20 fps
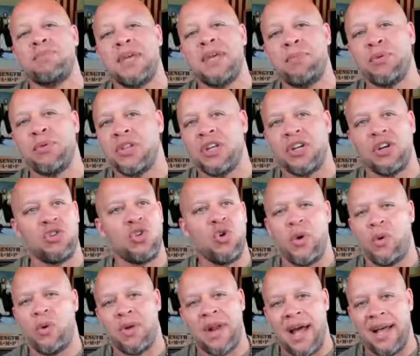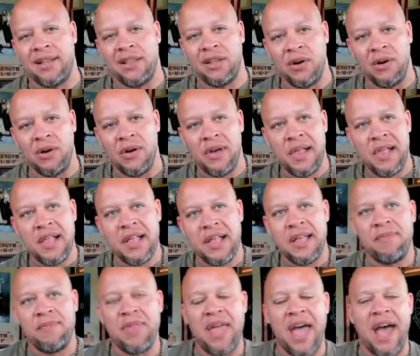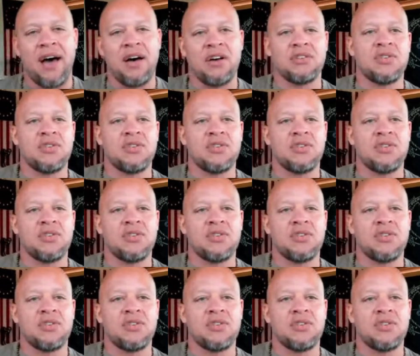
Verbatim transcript: people that are doing what I do now.